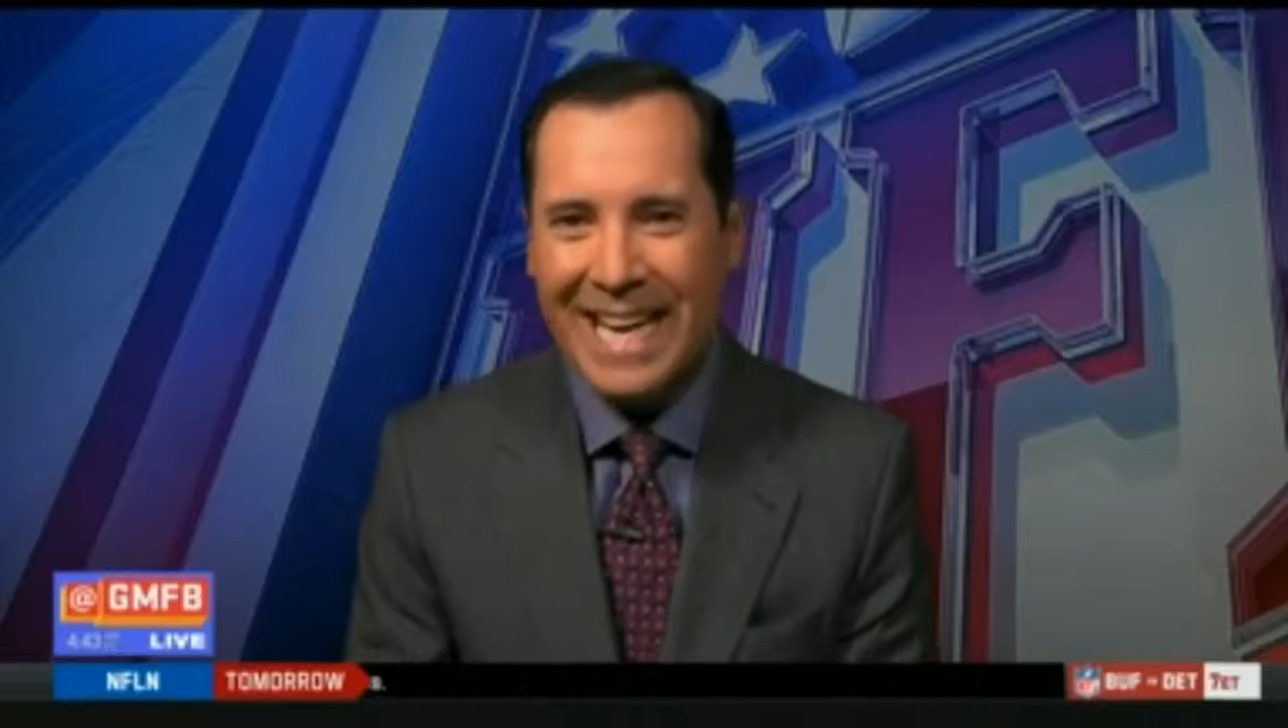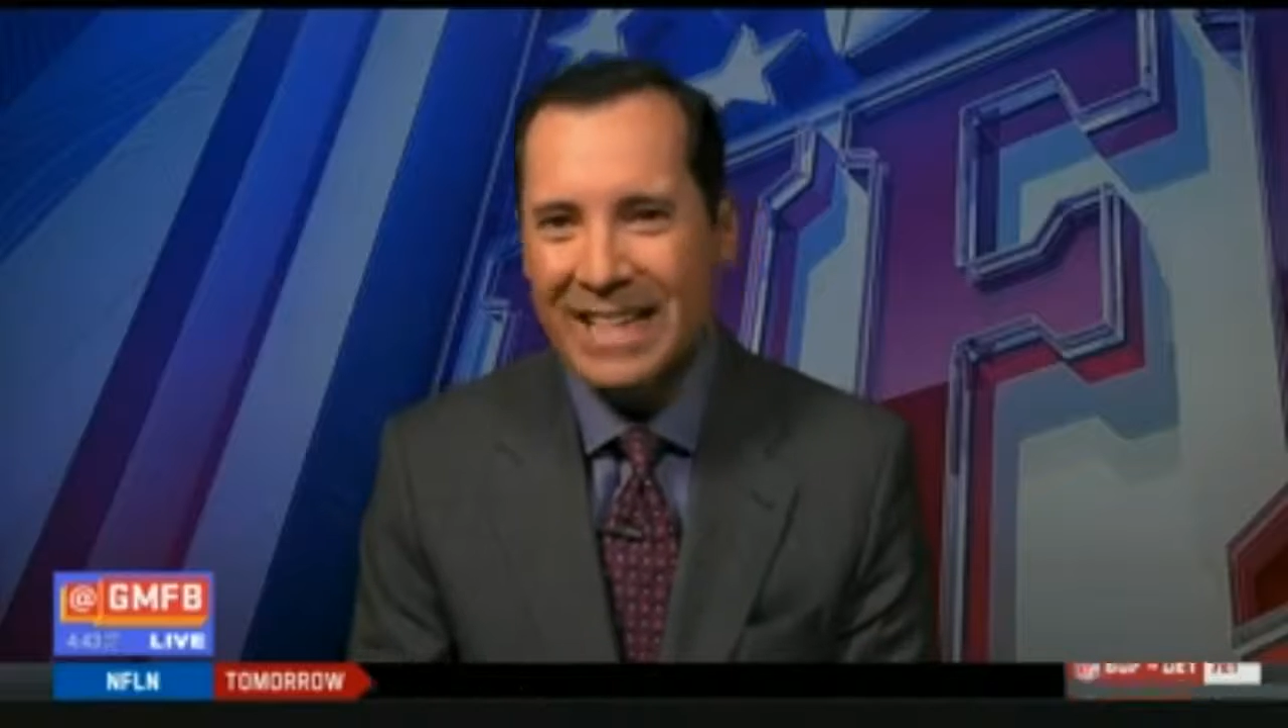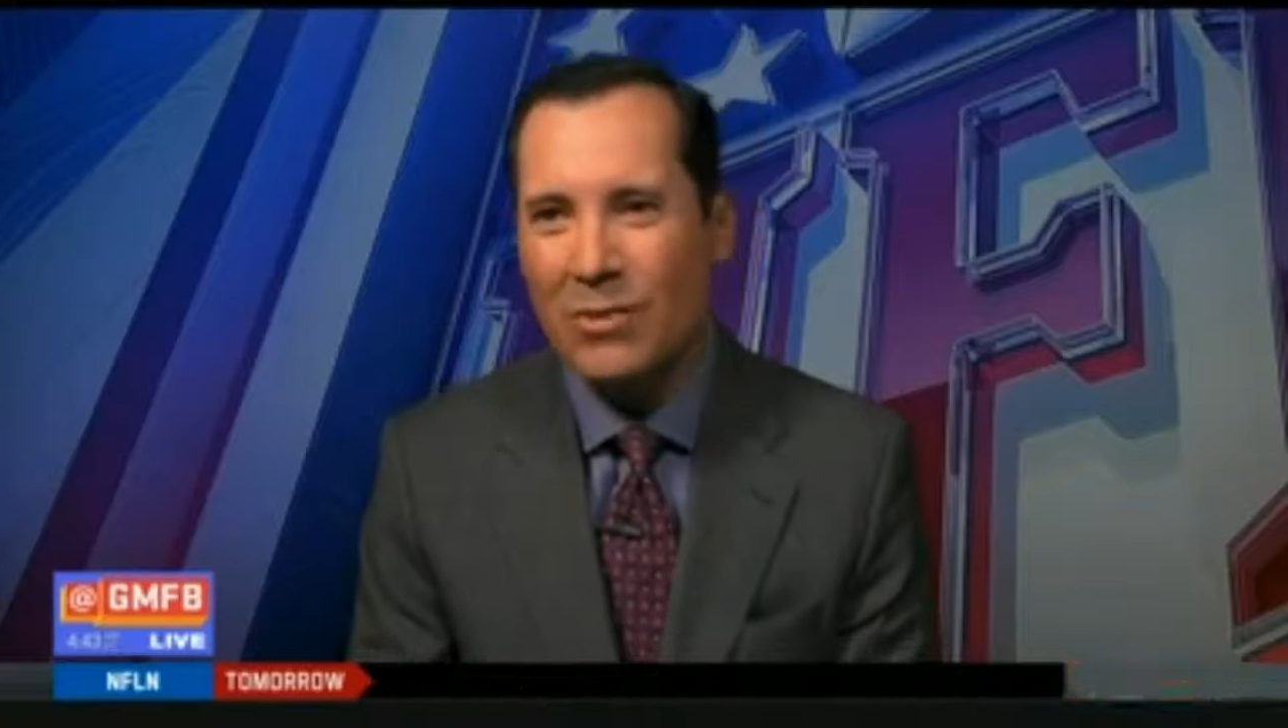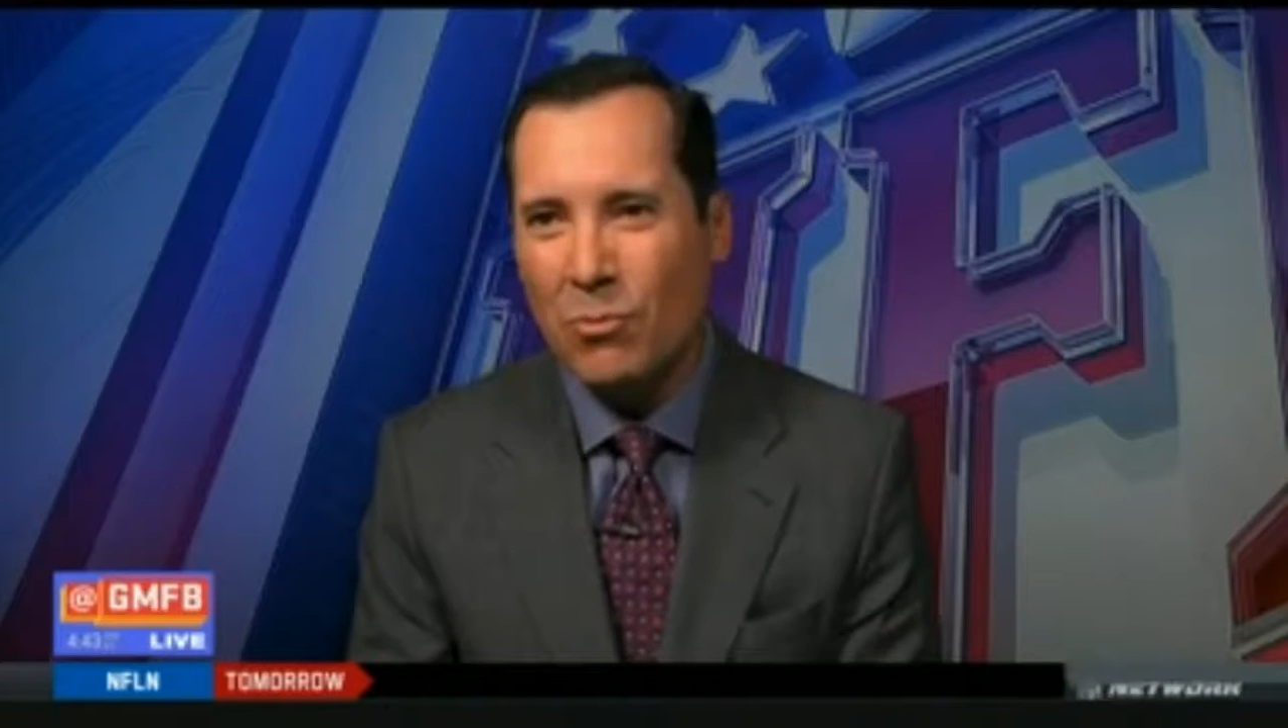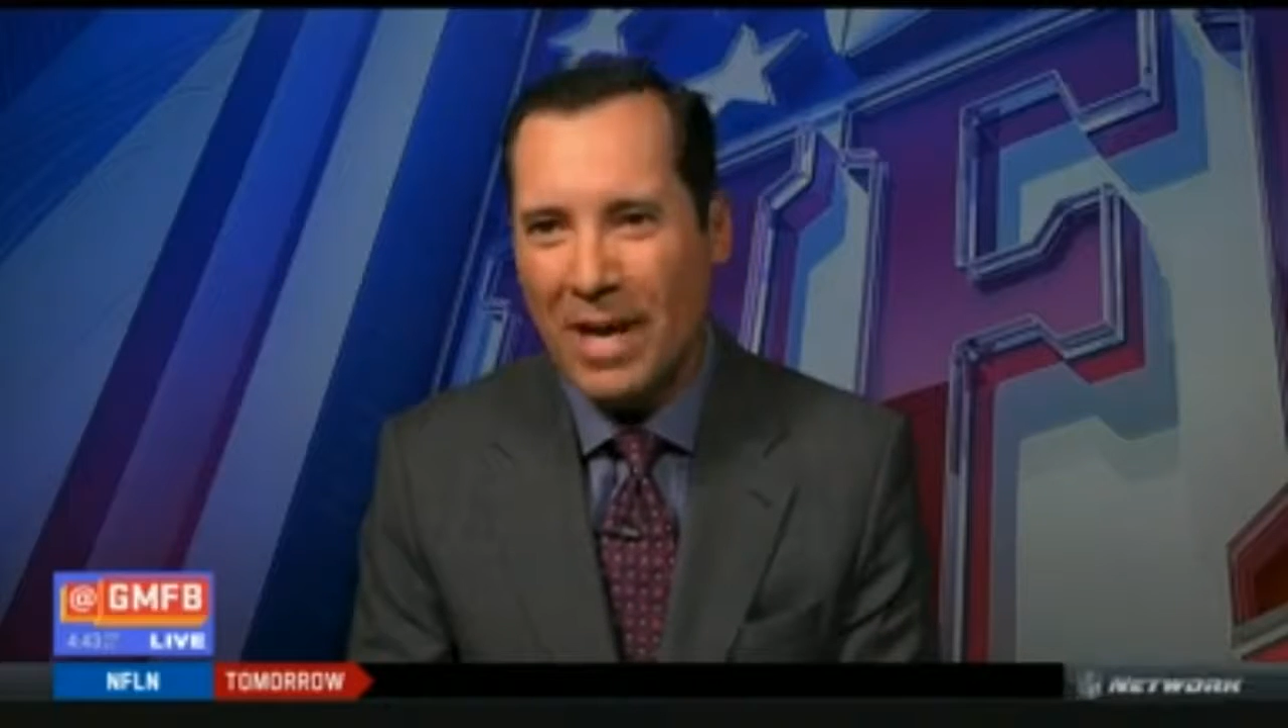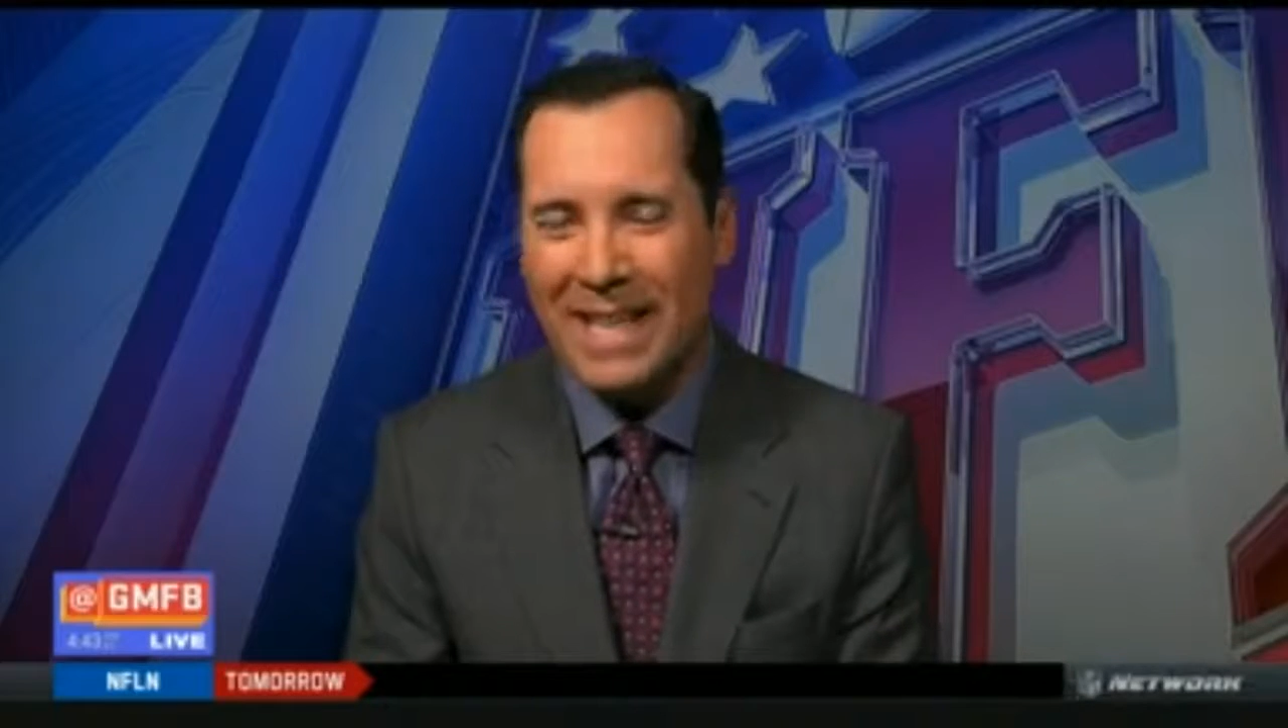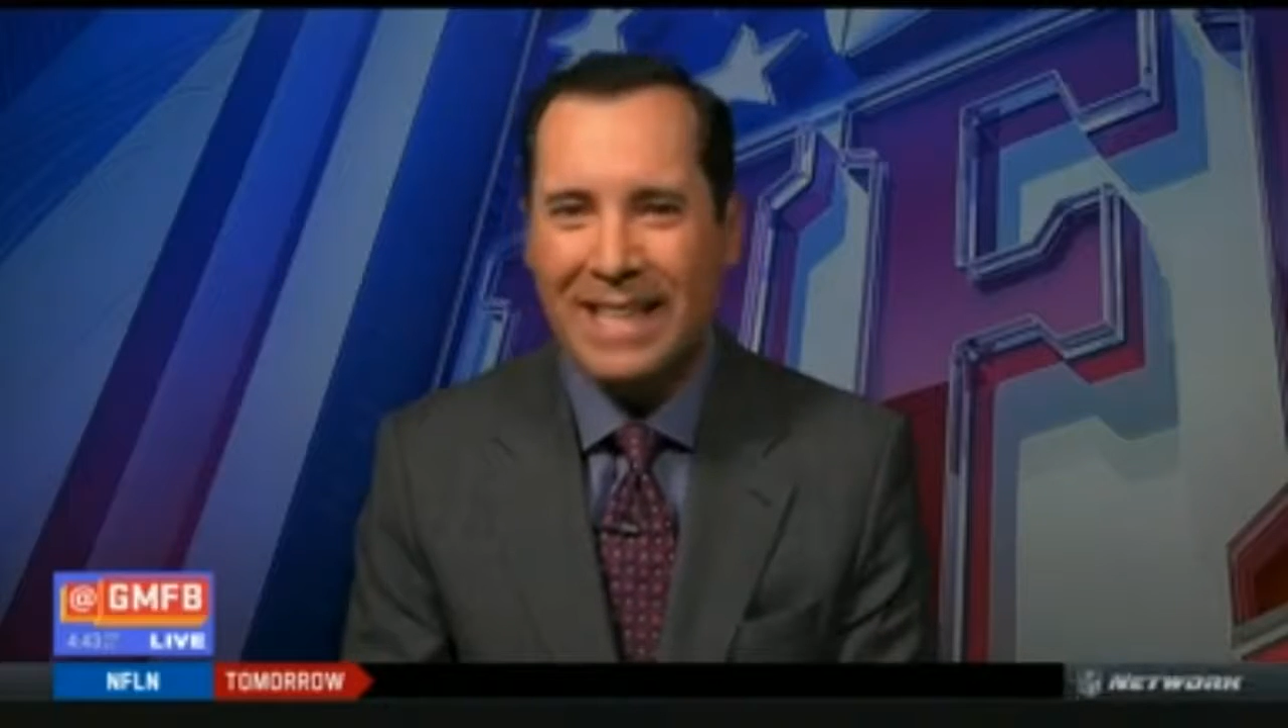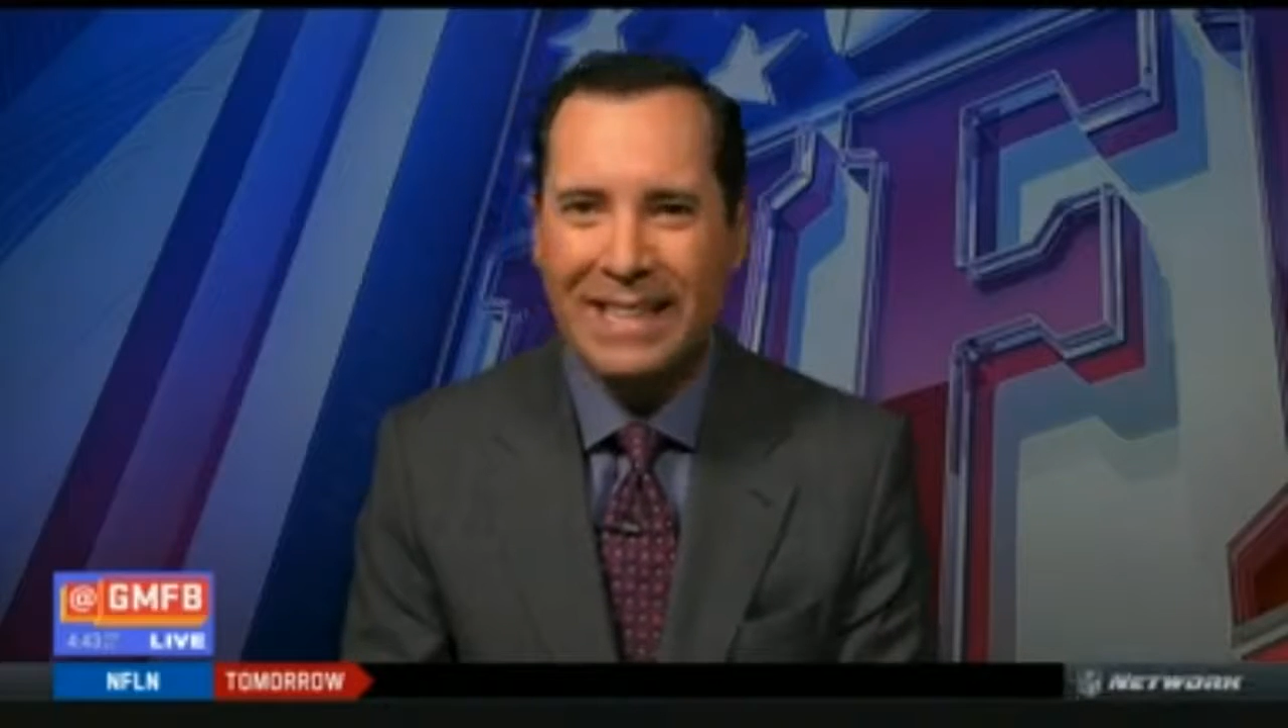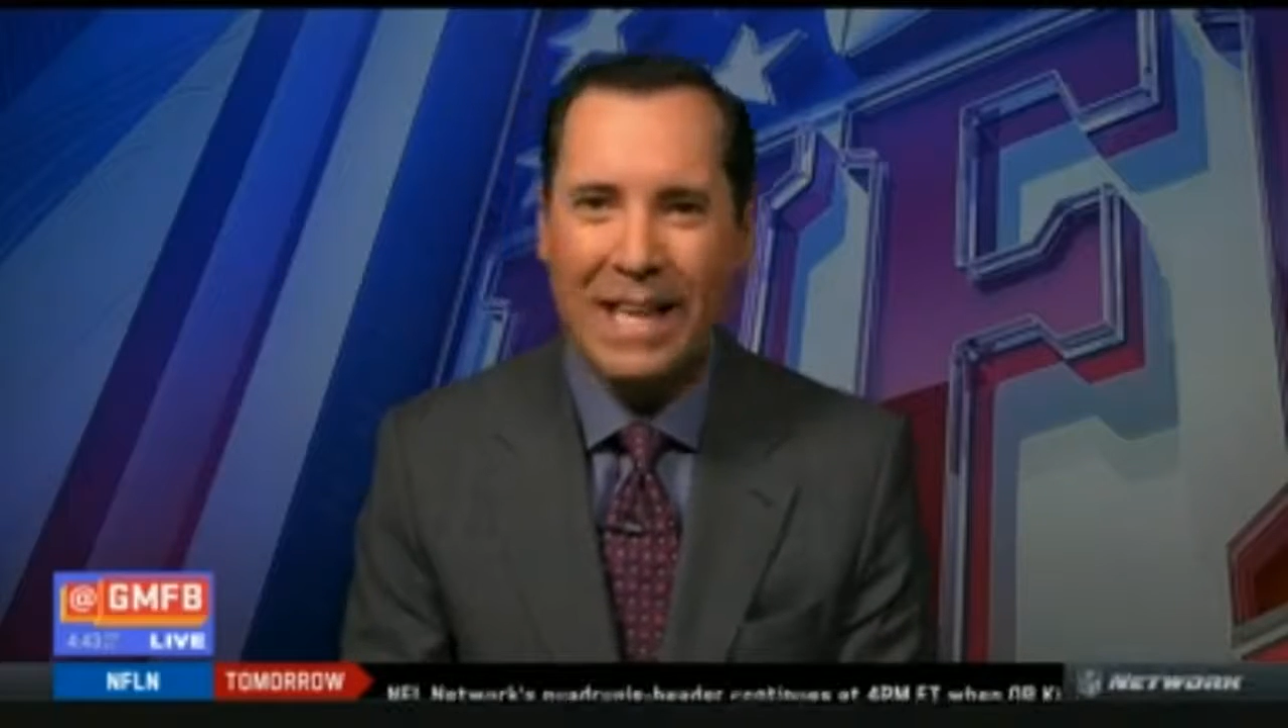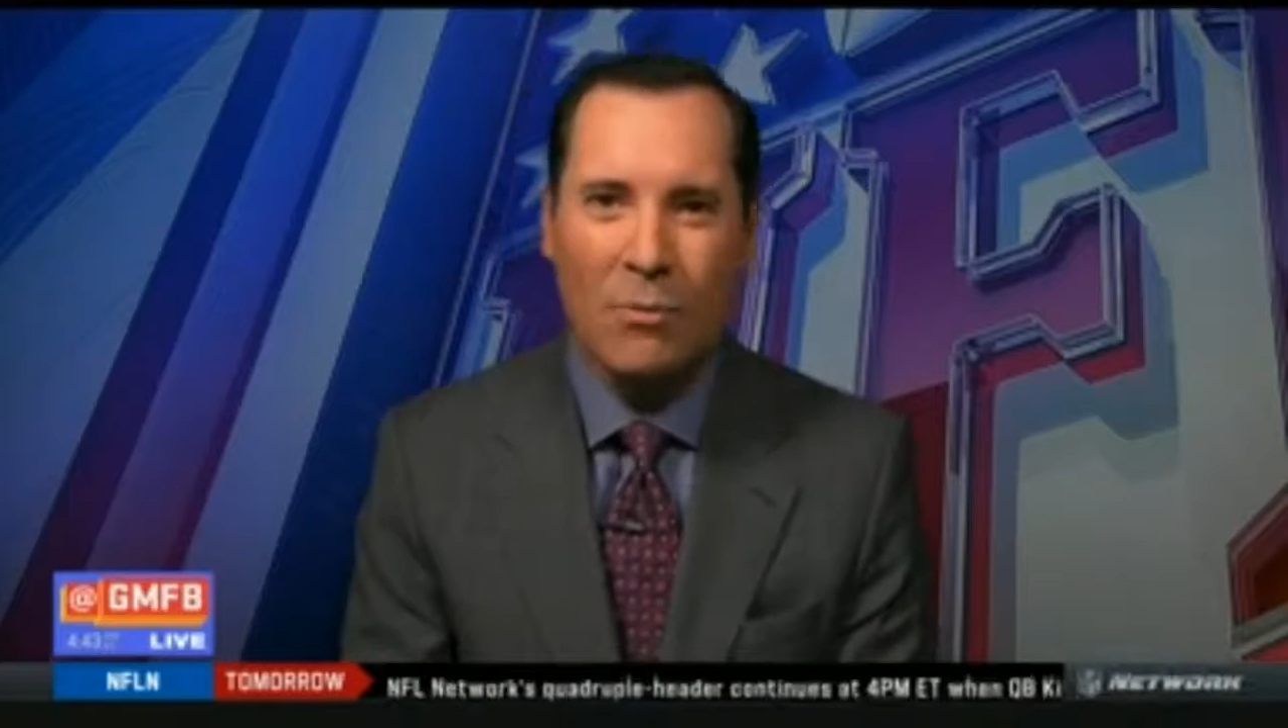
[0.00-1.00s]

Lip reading: Not the way that they